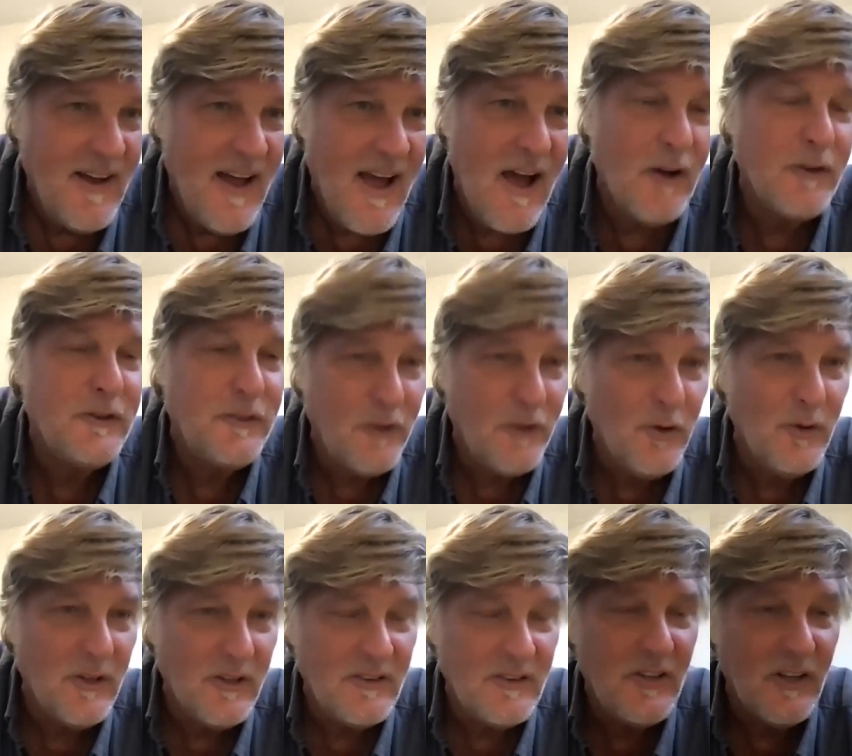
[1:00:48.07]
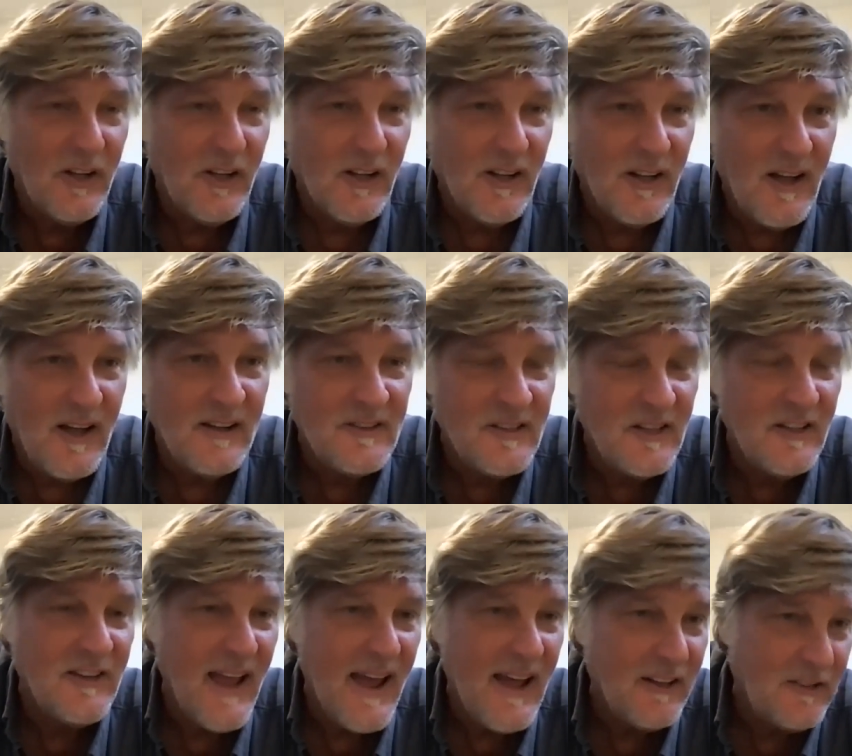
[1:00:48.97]
How soon until a
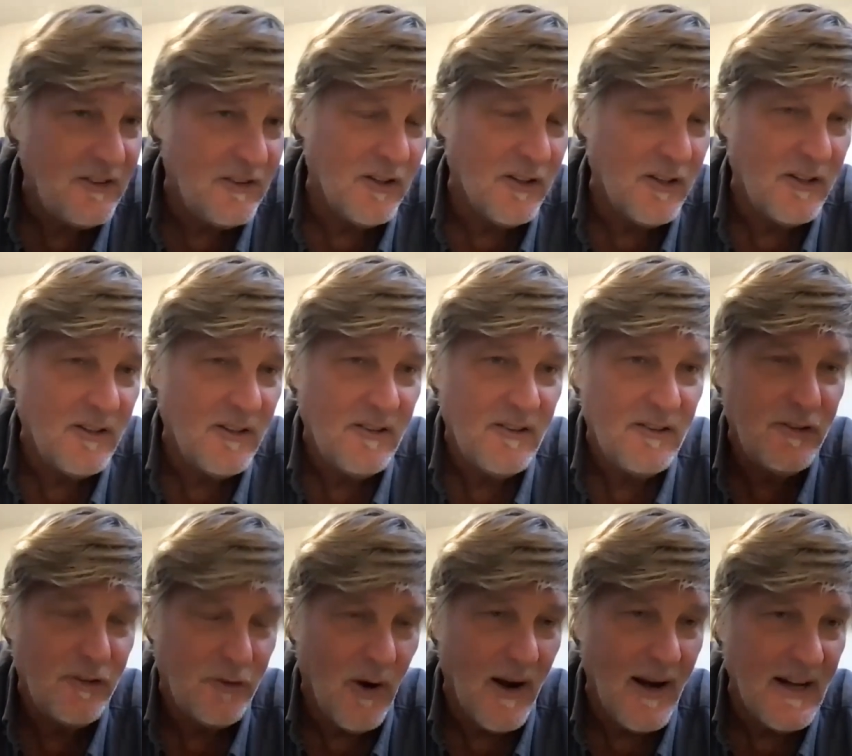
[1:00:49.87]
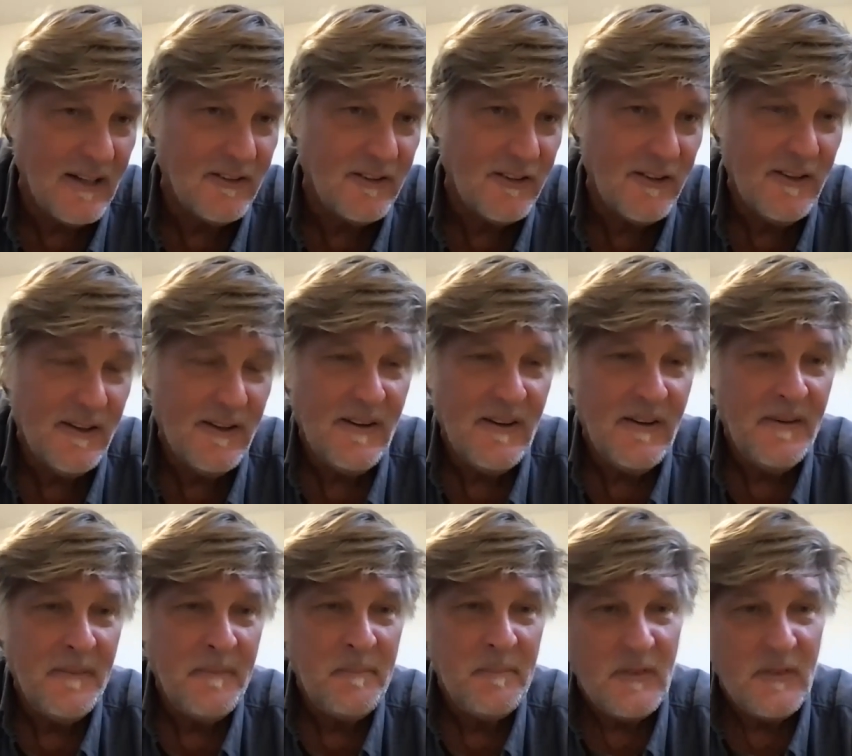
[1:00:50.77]
disaster strikes?
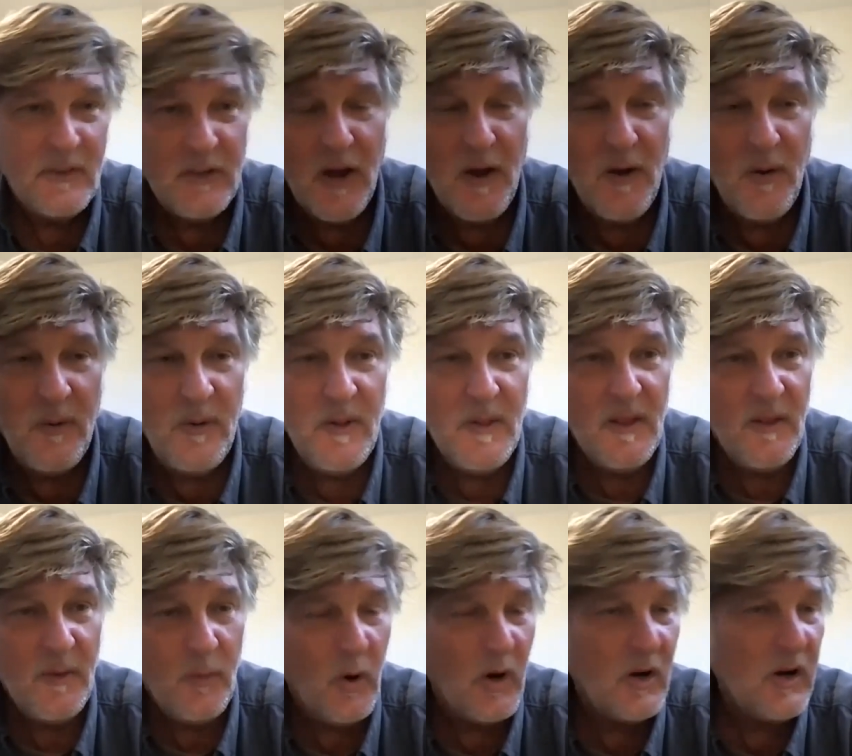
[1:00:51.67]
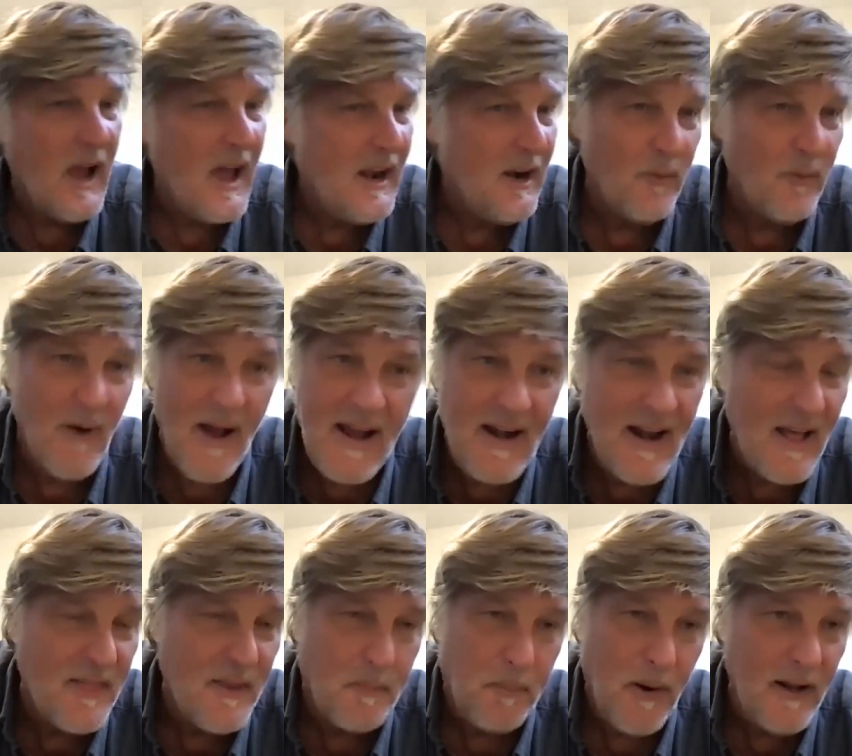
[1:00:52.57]
Mm-hmm. So we're kind of right
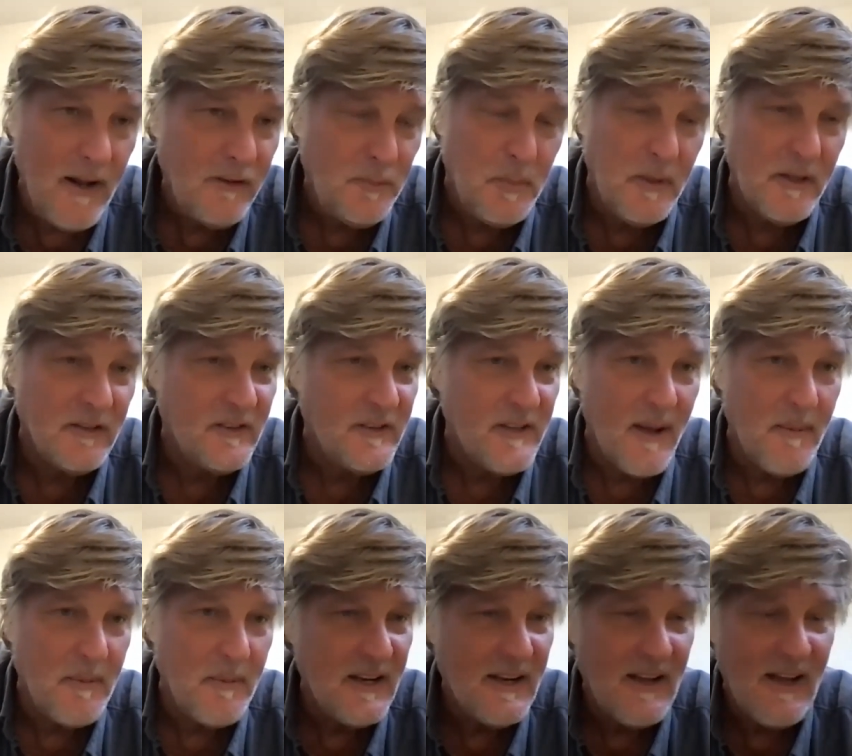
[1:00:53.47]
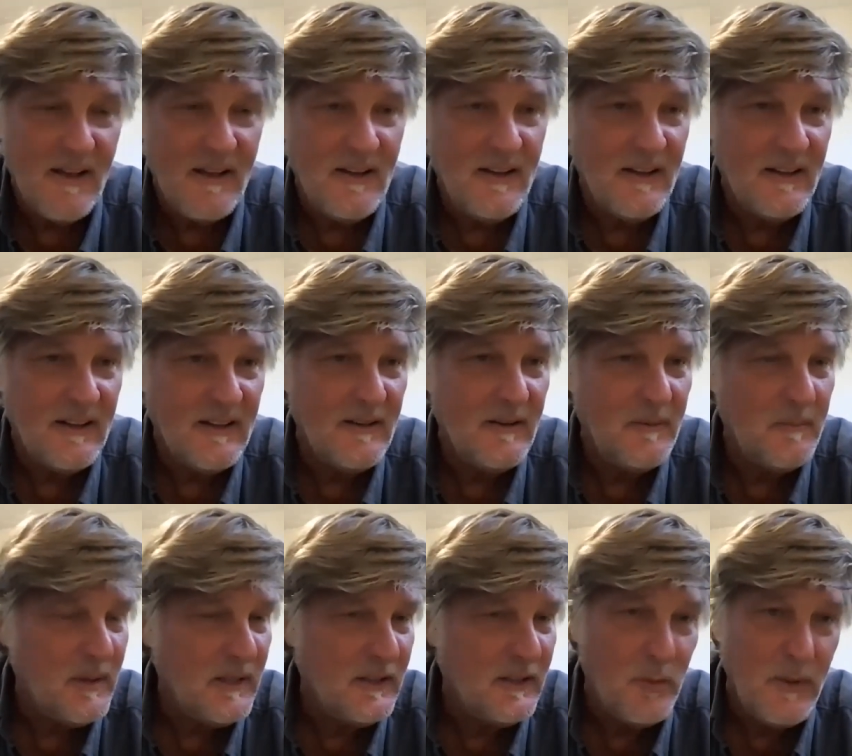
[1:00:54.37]
on the precipice, Debbi, uh,
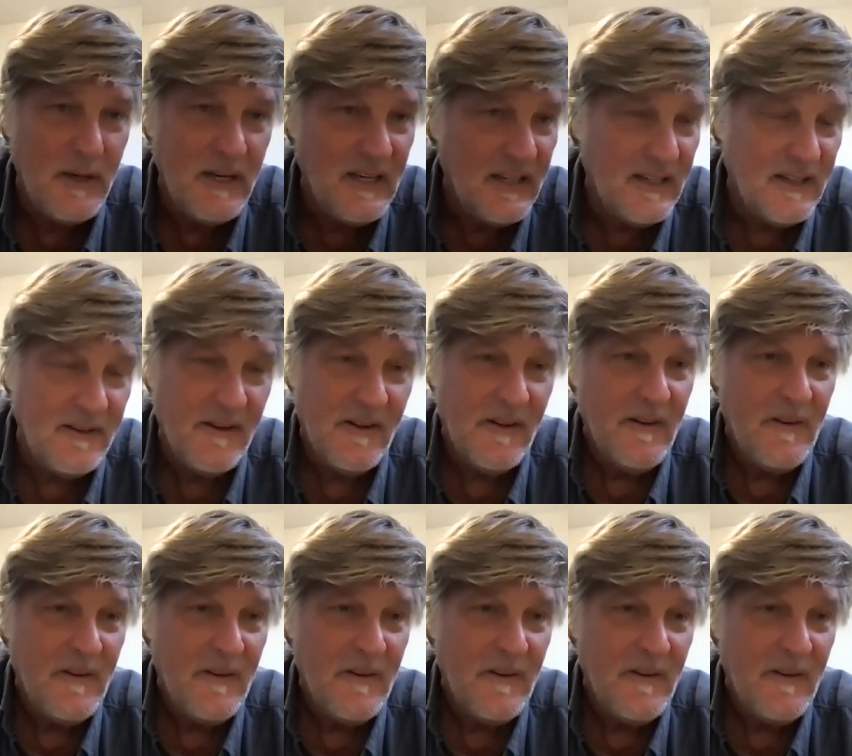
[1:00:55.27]
between